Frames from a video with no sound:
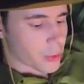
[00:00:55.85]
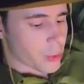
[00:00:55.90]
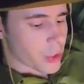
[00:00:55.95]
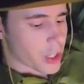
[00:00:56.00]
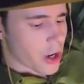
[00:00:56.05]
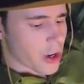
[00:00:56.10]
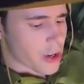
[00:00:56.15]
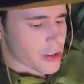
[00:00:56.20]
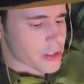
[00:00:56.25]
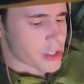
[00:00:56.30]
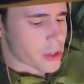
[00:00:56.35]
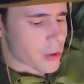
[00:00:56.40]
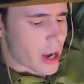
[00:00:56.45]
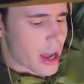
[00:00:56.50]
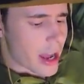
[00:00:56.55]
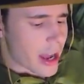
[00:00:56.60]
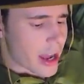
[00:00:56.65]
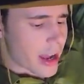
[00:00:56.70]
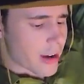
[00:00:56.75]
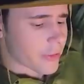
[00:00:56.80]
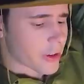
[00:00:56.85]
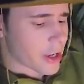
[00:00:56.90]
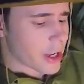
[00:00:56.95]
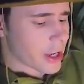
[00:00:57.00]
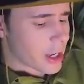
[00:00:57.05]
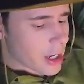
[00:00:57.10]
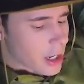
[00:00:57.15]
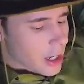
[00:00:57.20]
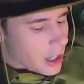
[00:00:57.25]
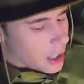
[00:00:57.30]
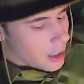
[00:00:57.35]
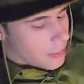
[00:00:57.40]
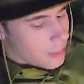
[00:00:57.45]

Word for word: We also have a